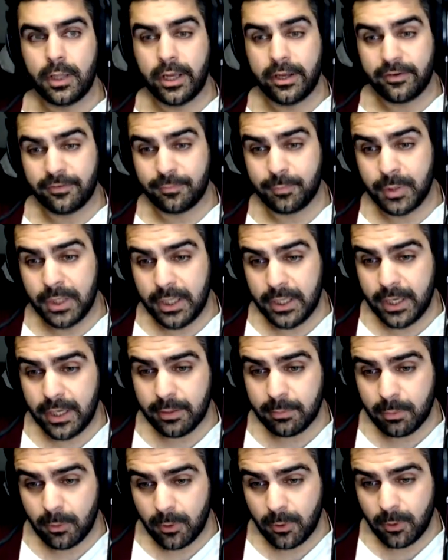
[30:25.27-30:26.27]
of PA
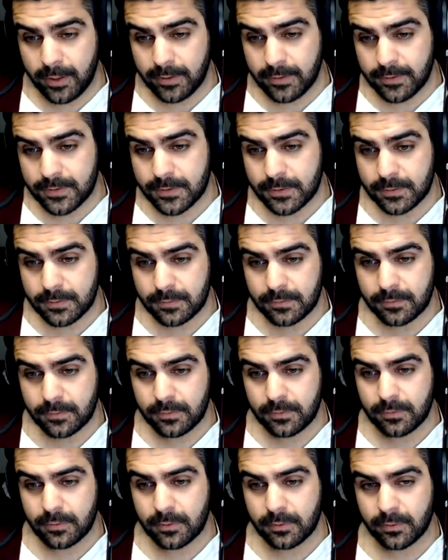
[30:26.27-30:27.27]
brands
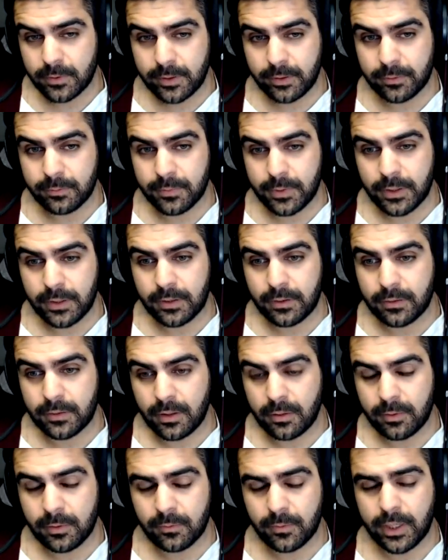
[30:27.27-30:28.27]
around me. I
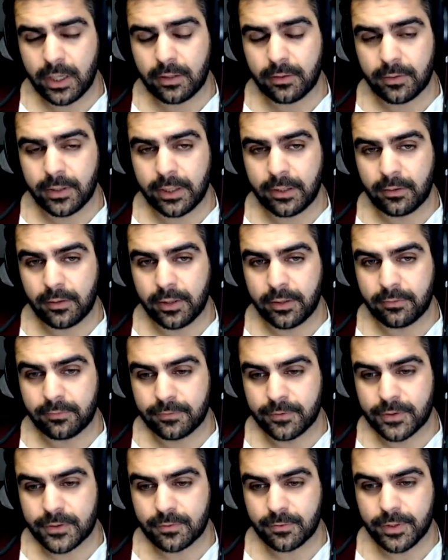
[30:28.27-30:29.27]
mean, we got like a lot of
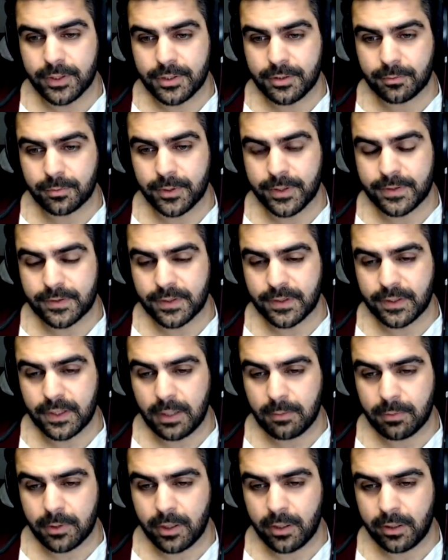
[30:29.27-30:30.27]
just regional brands like
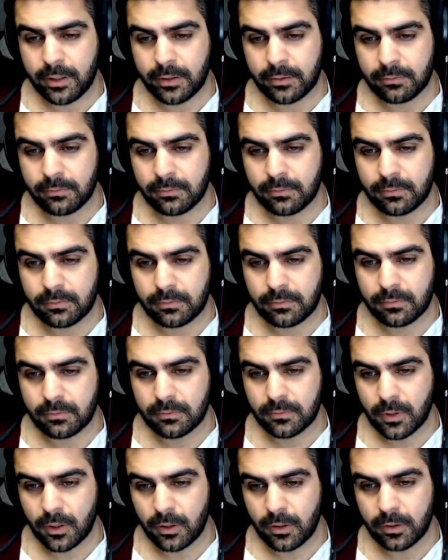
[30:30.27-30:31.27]
Cape Cod,
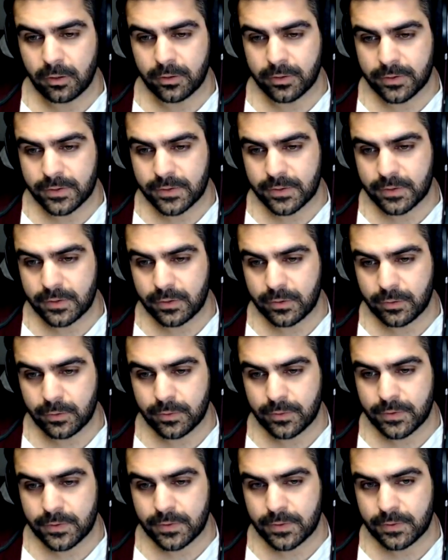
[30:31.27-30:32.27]
Hers,
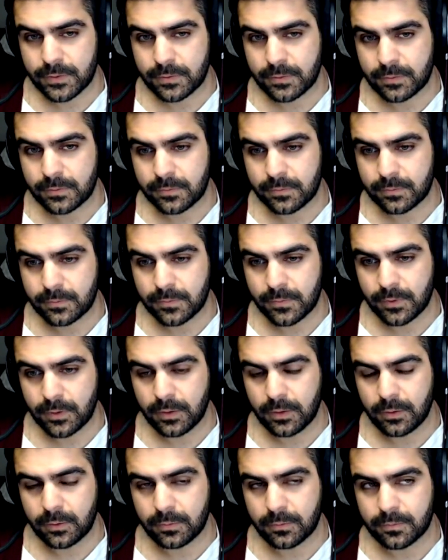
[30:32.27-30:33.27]
Oots, you
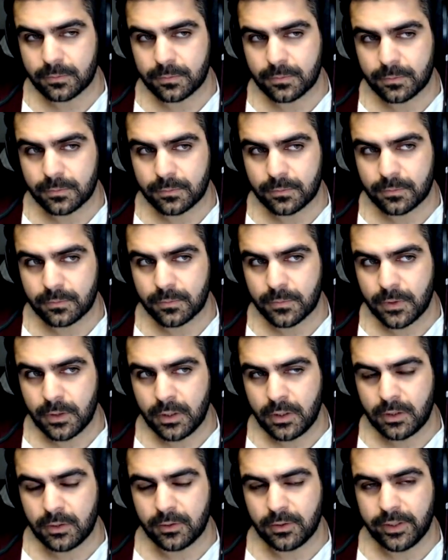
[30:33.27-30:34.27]
know,
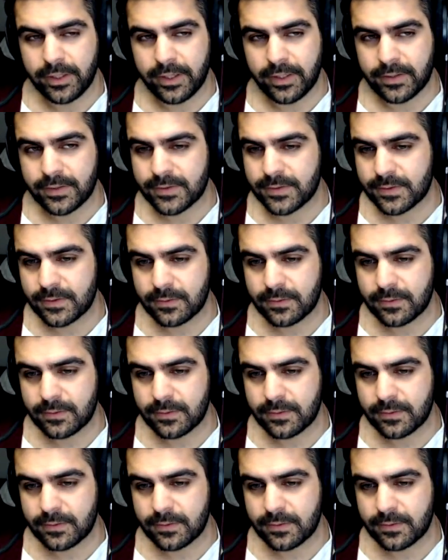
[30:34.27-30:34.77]
Lay's.